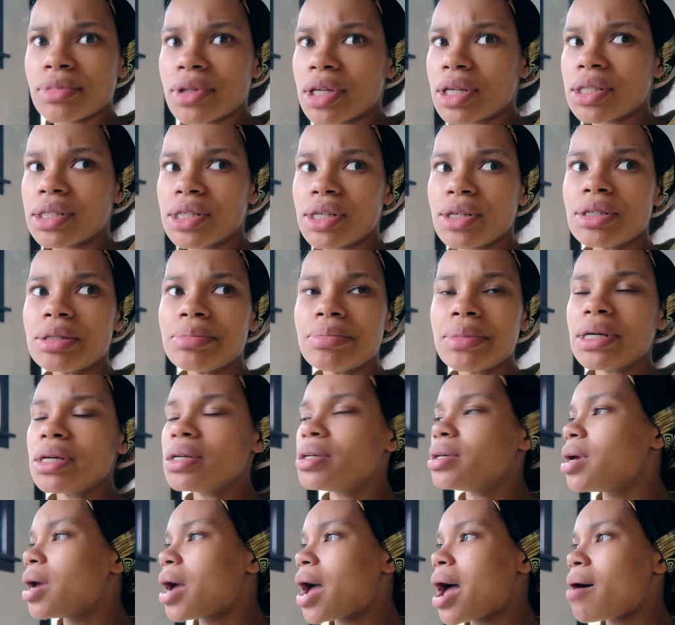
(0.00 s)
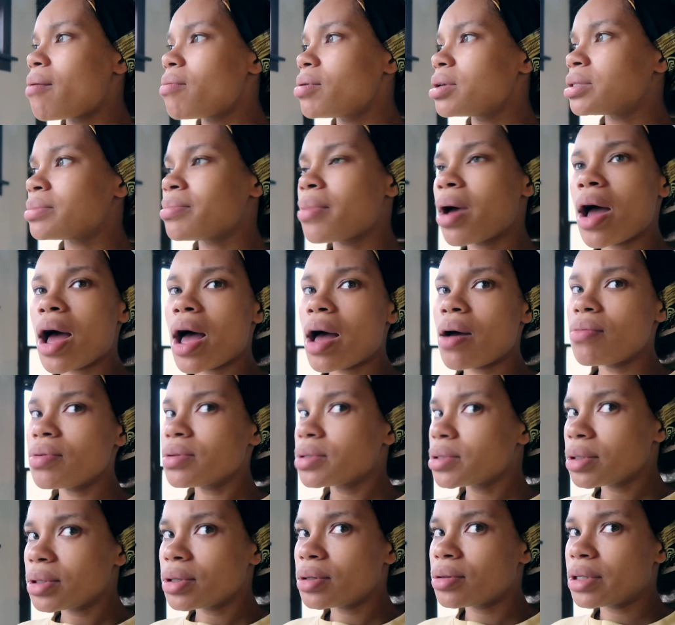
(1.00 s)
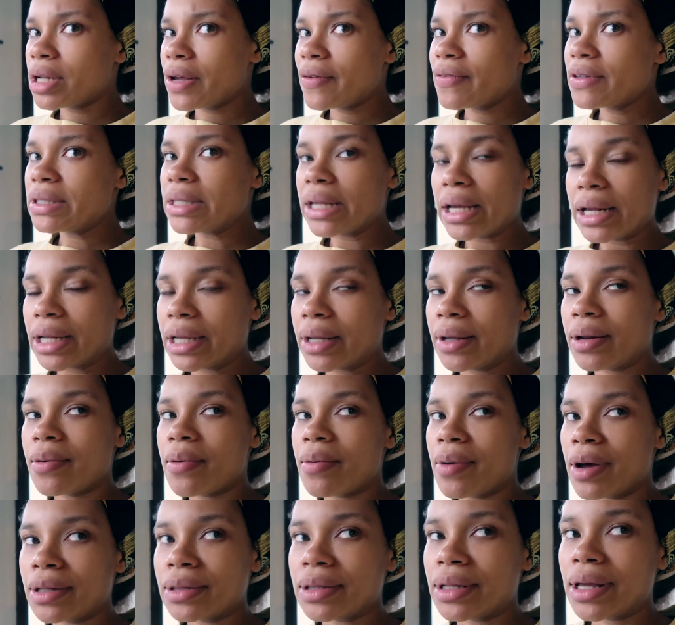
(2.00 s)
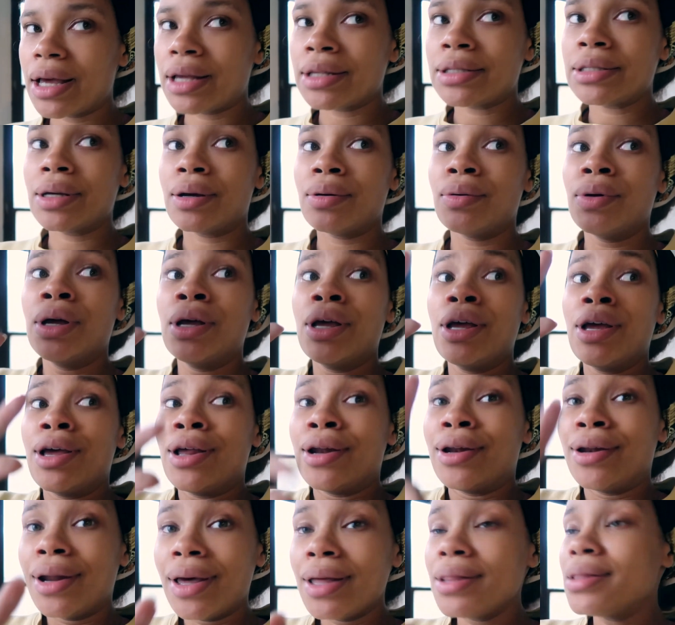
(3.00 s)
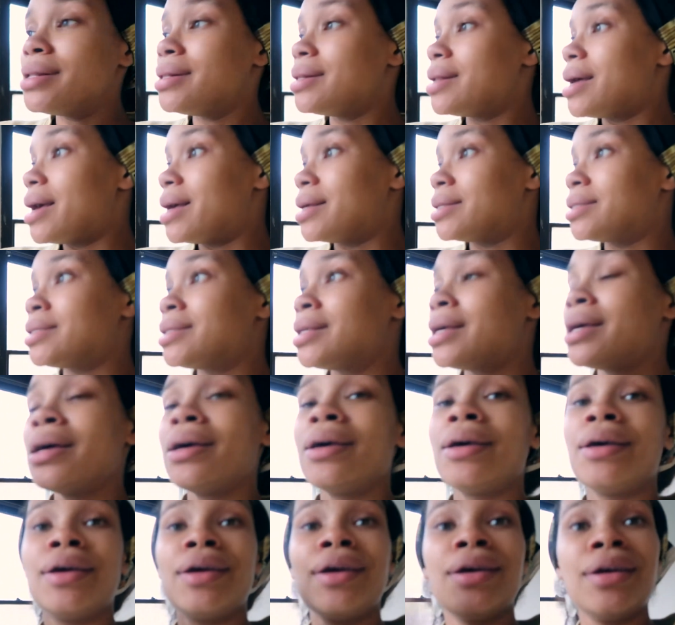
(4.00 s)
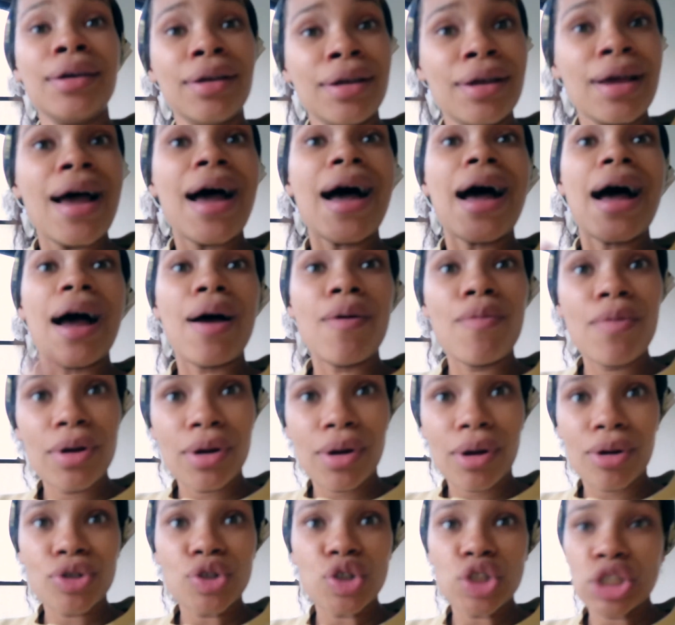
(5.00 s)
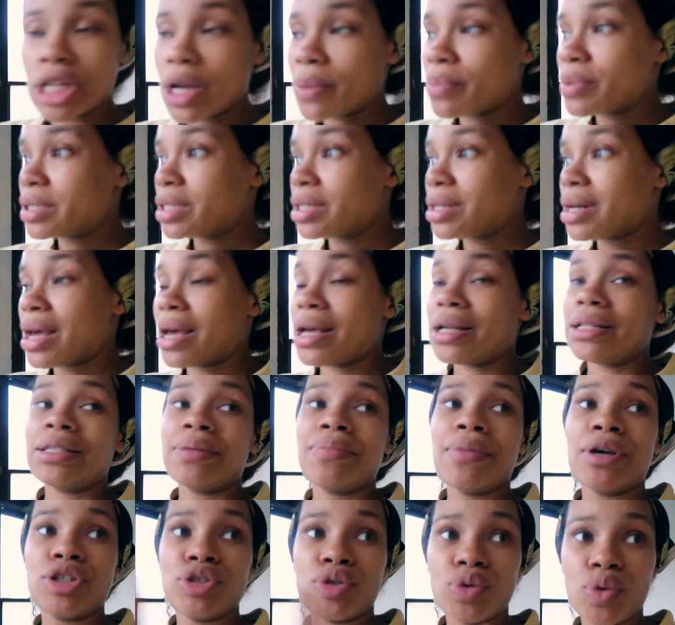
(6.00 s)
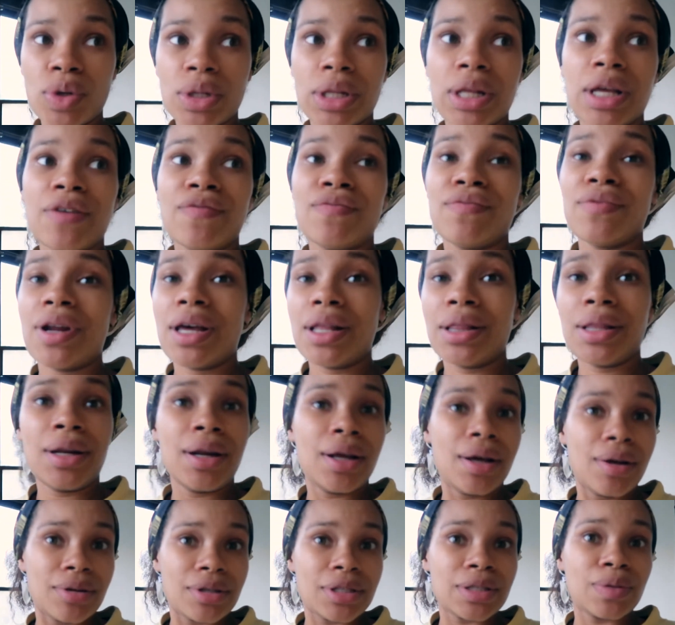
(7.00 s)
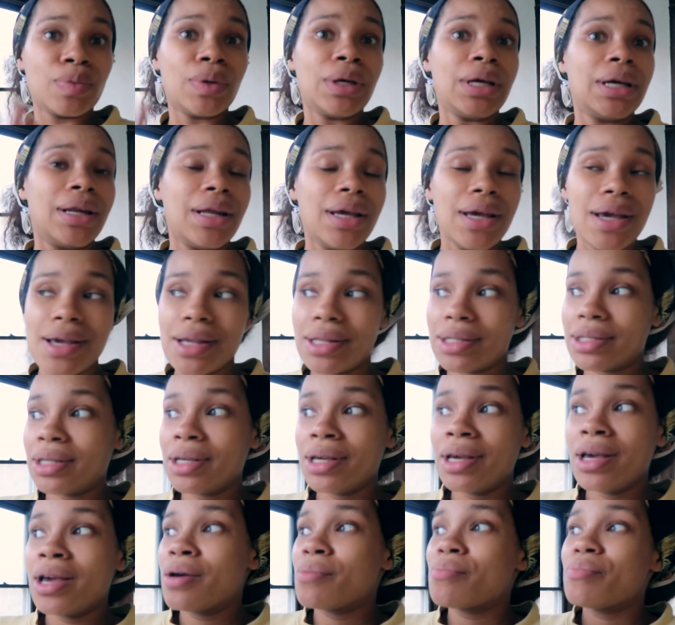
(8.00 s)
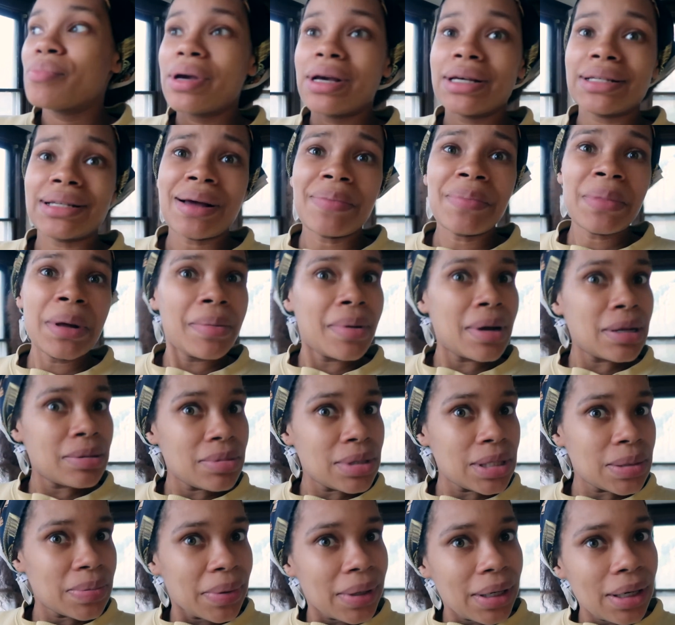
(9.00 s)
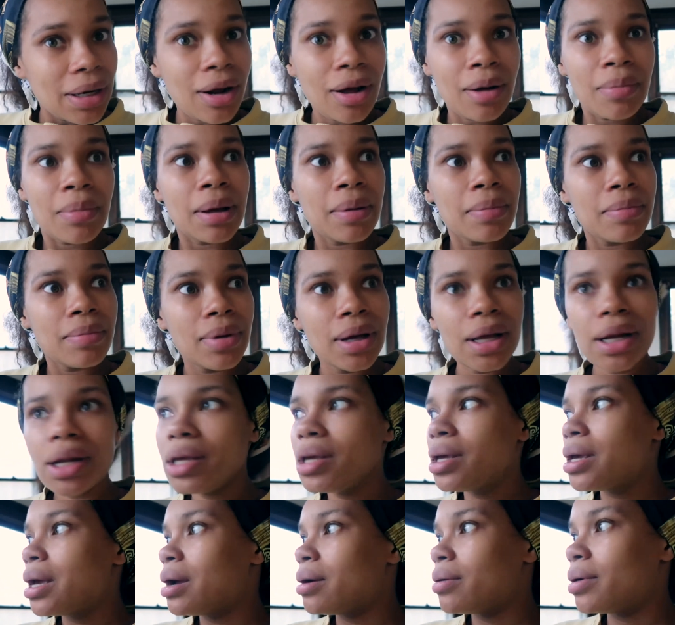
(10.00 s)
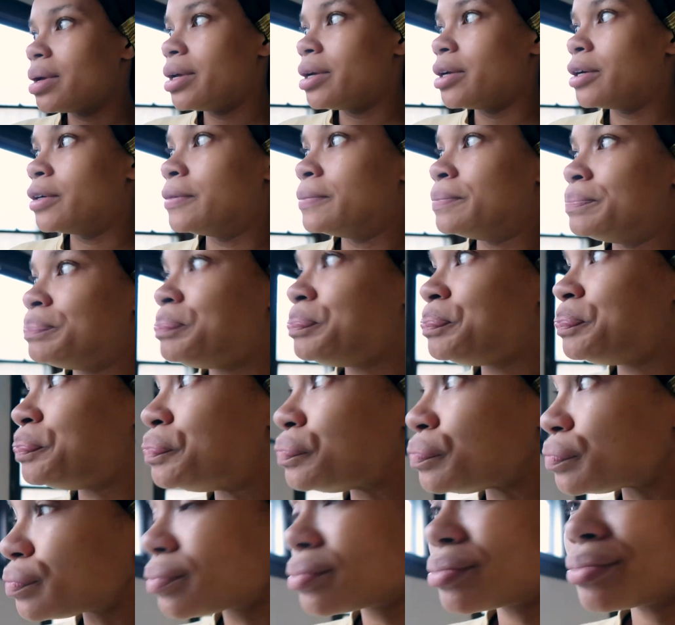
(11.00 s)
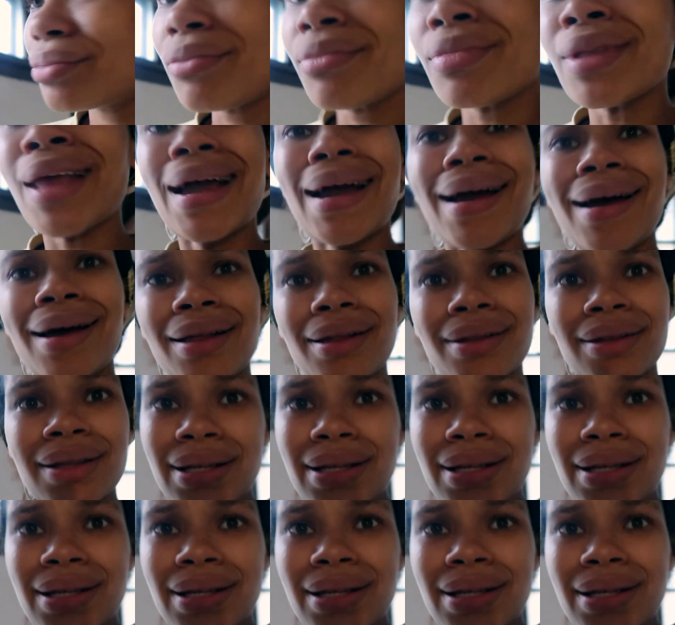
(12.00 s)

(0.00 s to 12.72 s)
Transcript: Excuse me? Yeah, I was a little devastated about that. So, nonetheless, I went grocery shopping today to make sure that if nothing else, we could eat, because I'm not about to be spending all my money out here. I got other